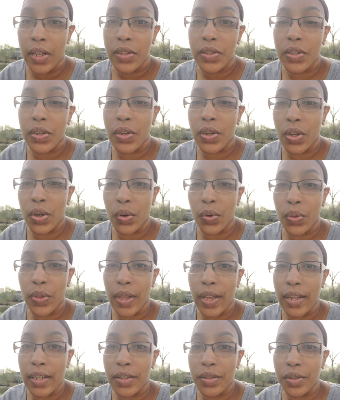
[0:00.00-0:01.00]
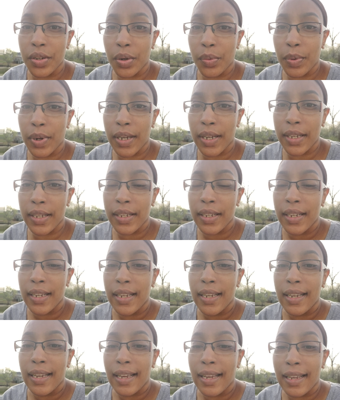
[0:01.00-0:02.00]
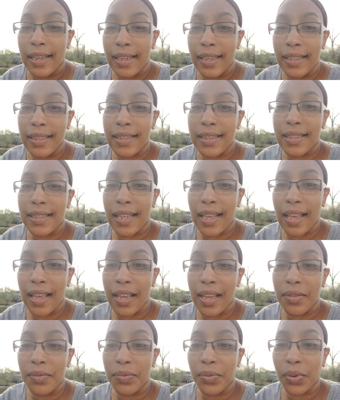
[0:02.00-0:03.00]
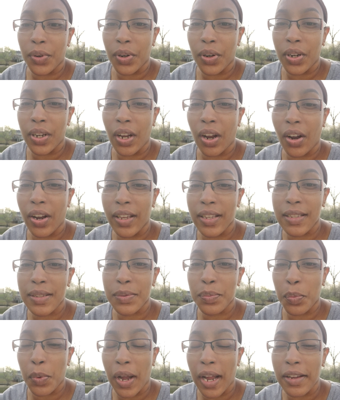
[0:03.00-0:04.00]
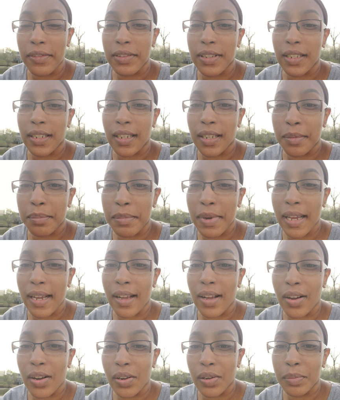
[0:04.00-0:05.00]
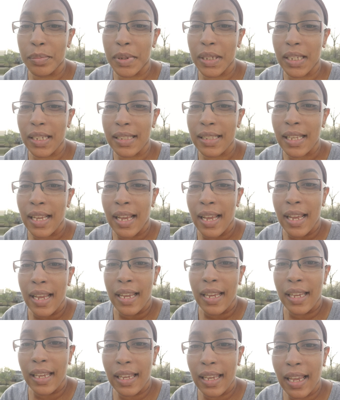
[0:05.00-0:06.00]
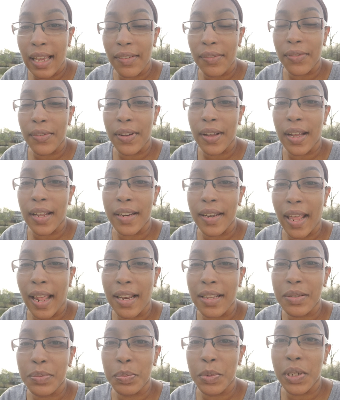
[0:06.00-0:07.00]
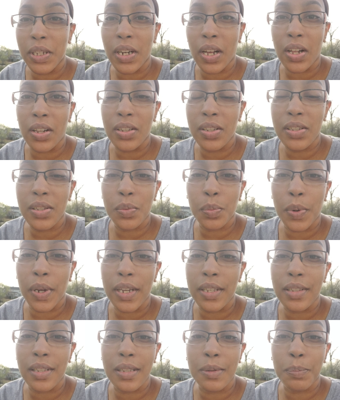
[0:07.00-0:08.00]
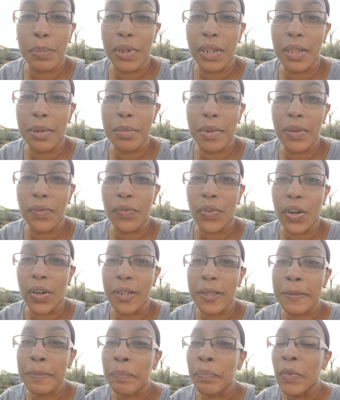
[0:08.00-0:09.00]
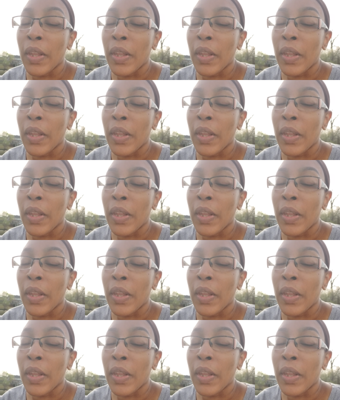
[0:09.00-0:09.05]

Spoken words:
to know that, you know what, it's time for his wife to come back home, because he have acknowledged me in all his ways. He's putting me first.